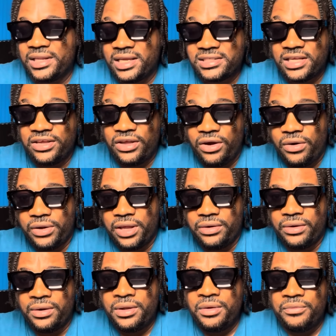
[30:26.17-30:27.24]
I say, yo, you
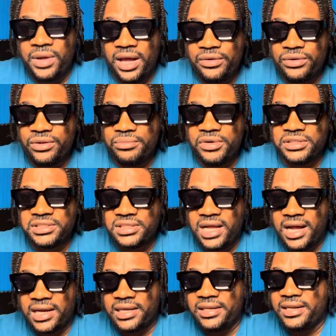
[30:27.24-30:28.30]
know, me I do too much
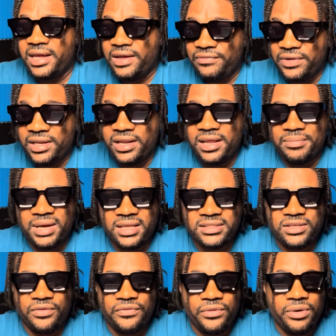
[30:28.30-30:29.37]
talking in the video them and
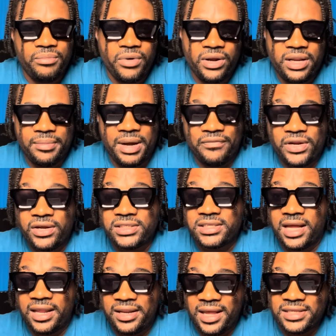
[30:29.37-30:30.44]
so forth. But them have to just
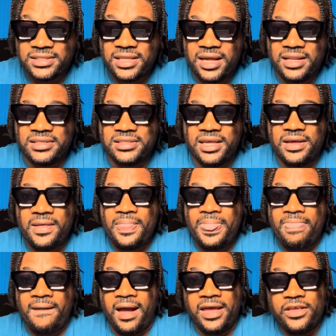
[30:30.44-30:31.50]
understand, say,
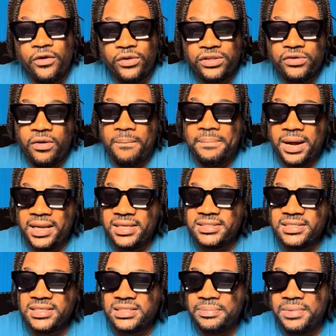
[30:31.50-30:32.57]
a YouTube
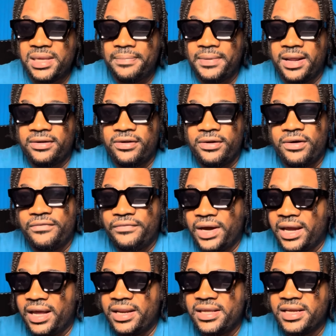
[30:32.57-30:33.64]
policies, people, and no
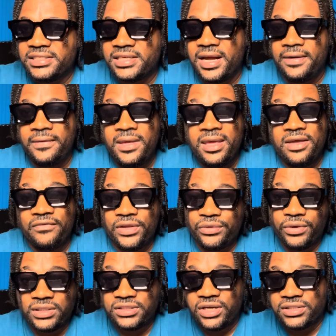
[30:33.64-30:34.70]
violation. If it
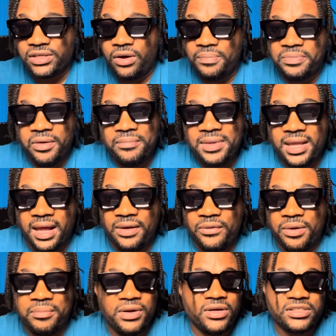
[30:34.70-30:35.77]
was just up to me
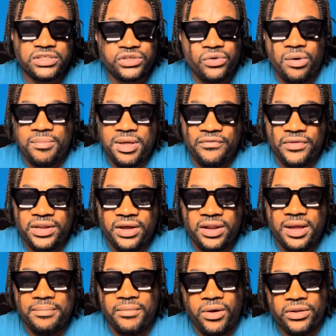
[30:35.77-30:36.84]
alone, me just throw up the video
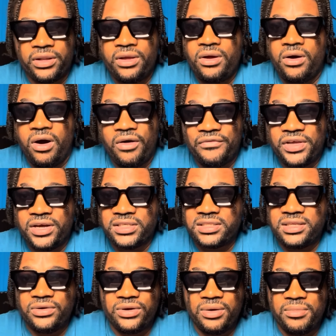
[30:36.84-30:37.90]
them. But obviously,
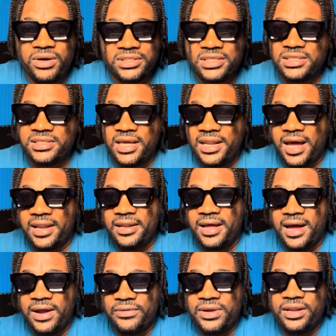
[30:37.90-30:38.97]
you must see that
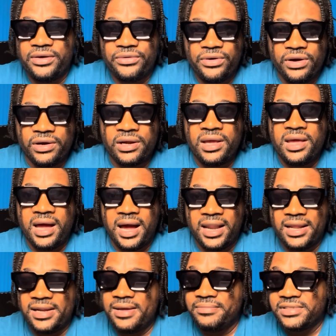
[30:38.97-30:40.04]
not really work. All
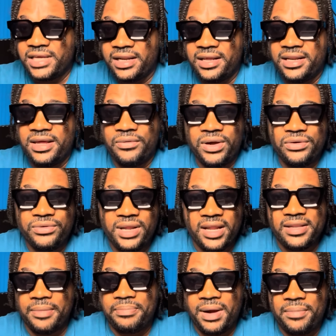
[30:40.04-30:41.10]
of them channel they will do that.
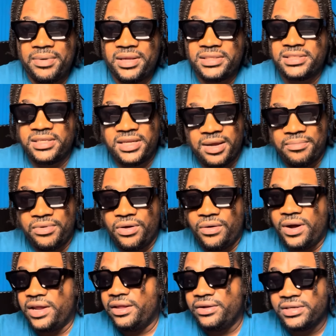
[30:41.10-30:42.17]
You probably see them now
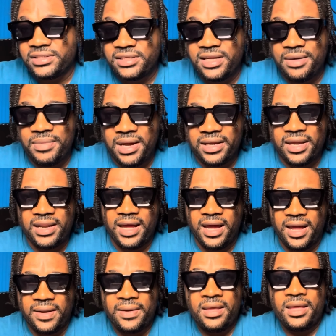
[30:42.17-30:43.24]
and you know, see them again.
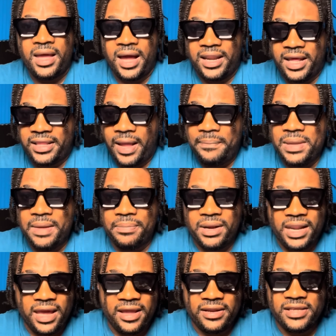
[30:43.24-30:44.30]
And a lot of people
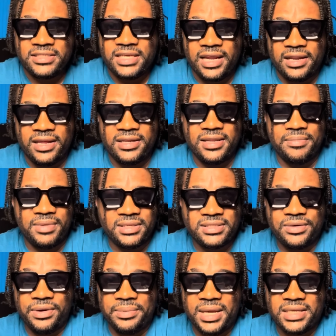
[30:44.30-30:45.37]
like the channel them. You see
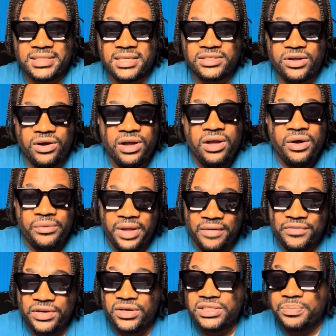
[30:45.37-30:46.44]
what me I say? So we have
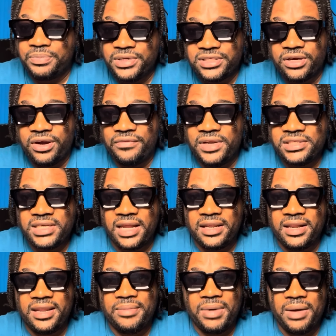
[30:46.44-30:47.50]
to just preserve the
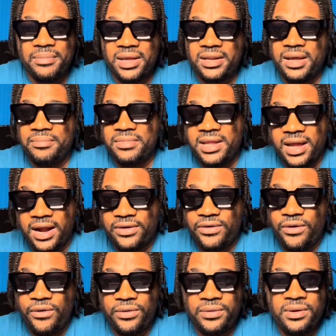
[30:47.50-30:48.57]
channel them and make them their
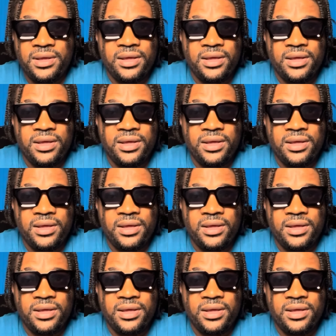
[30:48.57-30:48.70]
around.